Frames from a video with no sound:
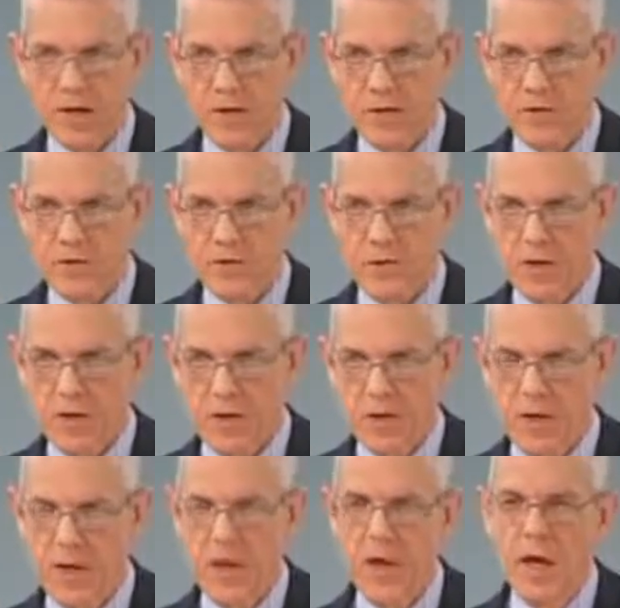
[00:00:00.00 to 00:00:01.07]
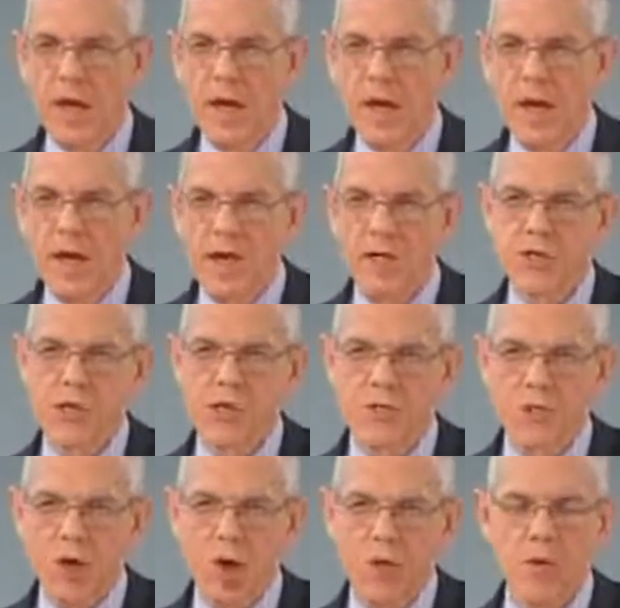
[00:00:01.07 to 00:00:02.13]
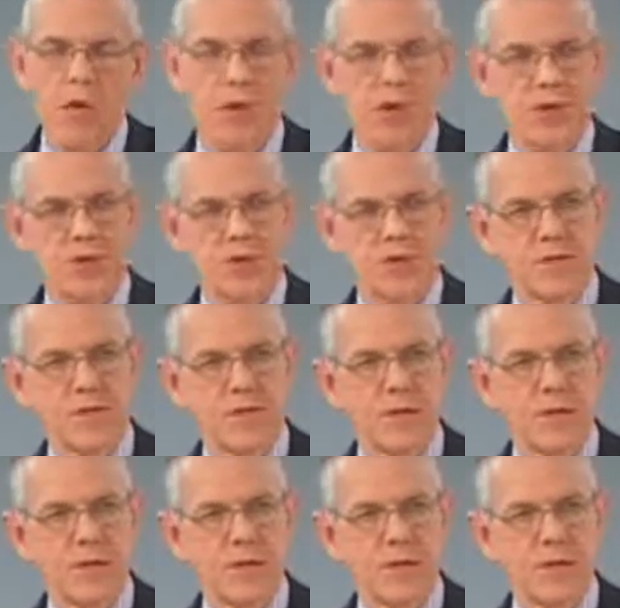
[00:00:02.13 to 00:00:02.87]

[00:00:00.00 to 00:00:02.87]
Israel. And Israel is the only nation